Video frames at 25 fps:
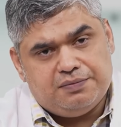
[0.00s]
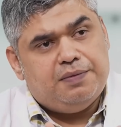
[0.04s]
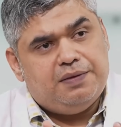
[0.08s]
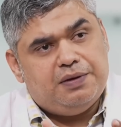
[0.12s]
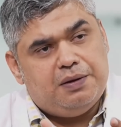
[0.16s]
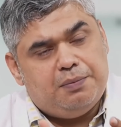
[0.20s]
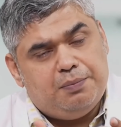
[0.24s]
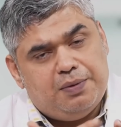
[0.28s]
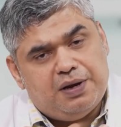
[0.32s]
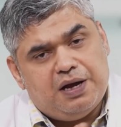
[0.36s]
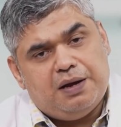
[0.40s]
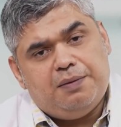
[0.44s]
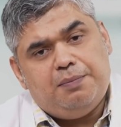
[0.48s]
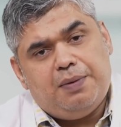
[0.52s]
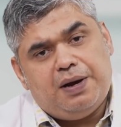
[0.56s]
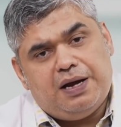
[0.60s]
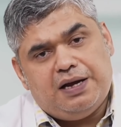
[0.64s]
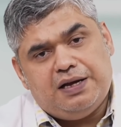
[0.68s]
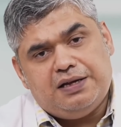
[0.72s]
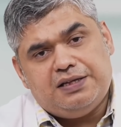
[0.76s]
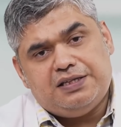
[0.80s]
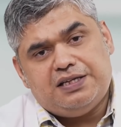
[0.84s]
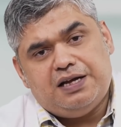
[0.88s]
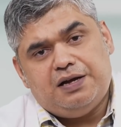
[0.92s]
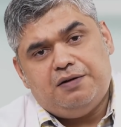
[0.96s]
The blood
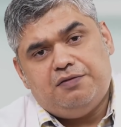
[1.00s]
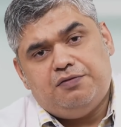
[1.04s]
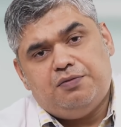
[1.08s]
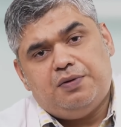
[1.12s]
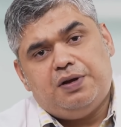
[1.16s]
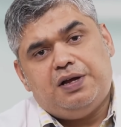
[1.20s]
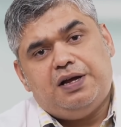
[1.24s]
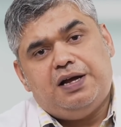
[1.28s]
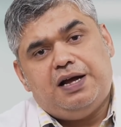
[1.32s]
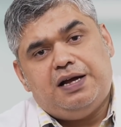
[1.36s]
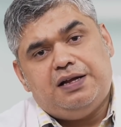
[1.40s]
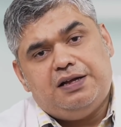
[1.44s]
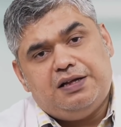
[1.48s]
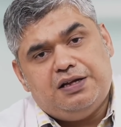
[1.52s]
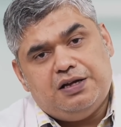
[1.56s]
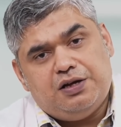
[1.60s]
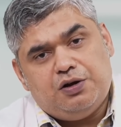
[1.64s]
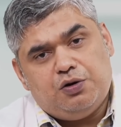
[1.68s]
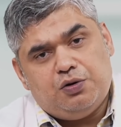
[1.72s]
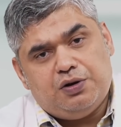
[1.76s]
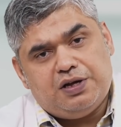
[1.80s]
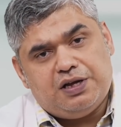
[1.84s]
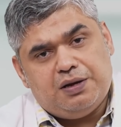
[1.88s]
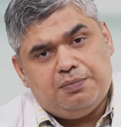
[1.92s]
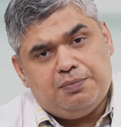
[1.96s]
by itself will get
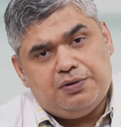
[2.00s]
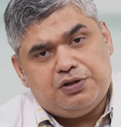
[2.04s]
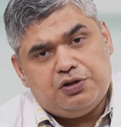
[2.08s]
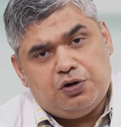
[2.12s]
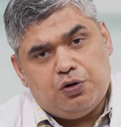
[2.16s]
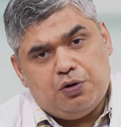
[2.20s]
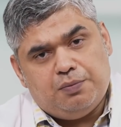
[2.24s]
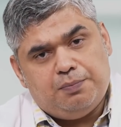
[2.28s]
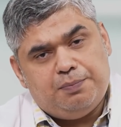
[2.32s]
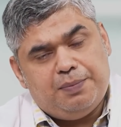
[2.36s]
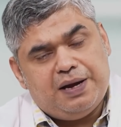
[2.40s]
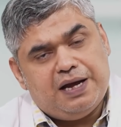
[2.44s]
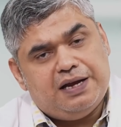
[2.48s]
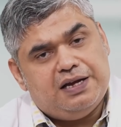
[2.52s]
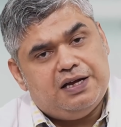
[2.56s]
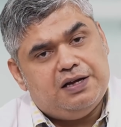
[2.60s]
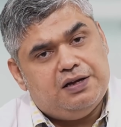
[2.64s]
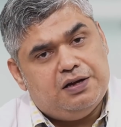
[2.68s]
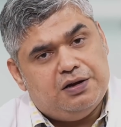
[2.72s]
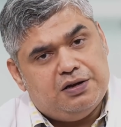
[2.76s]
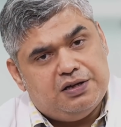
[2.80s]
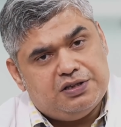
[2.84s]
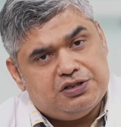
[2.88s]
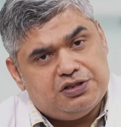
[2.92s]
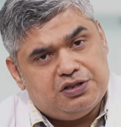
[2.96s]
slowly absorbed back
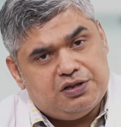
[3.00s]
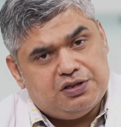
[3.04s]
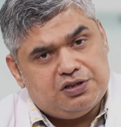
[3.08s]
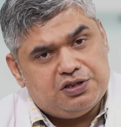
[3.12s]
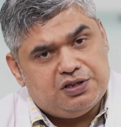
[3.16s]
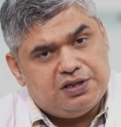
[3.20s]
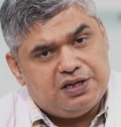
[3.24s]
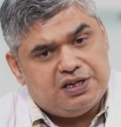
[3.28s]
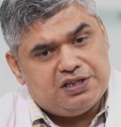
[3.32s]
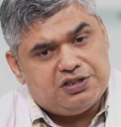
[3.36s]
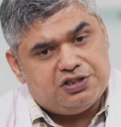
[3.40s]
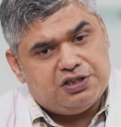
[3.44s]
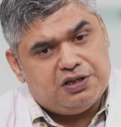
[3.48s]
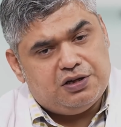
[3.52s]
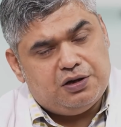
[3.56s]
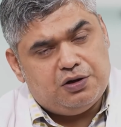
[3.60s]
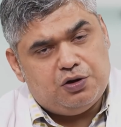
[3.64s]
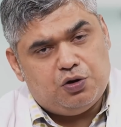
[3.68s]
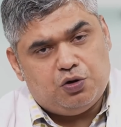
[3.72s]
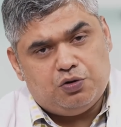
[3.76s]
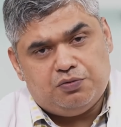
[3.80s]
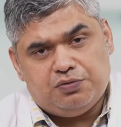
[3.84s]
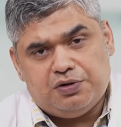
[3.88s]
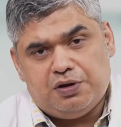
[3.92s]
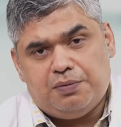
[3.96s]
into the circulation
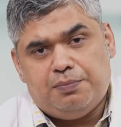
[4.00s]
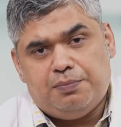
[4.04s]
over a